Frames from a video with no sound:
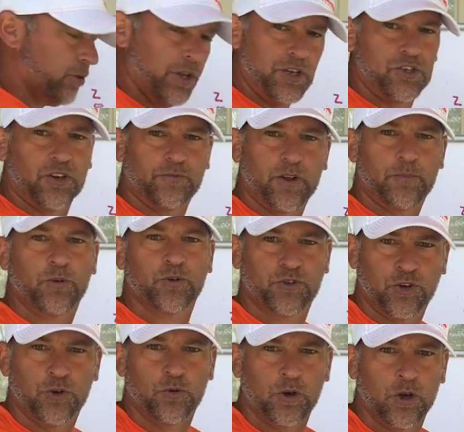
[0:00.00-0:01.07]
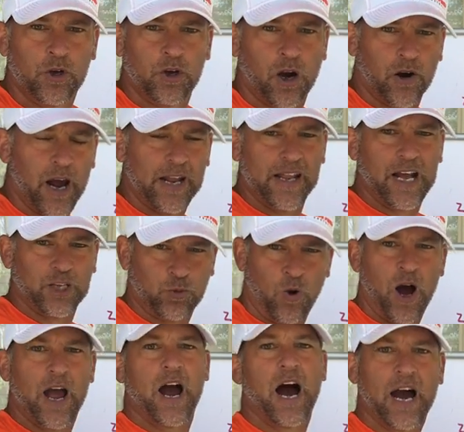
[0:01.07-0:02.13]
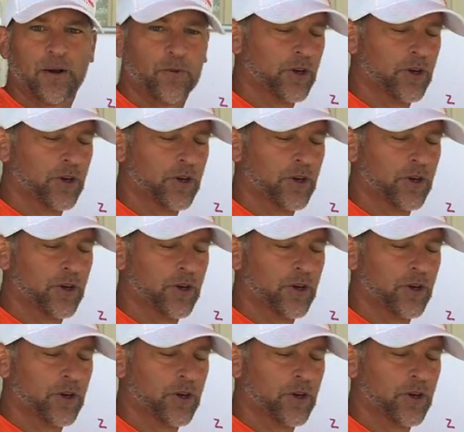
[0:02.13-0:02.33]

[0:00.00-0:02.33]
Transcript: the release of number two. All right, that's why I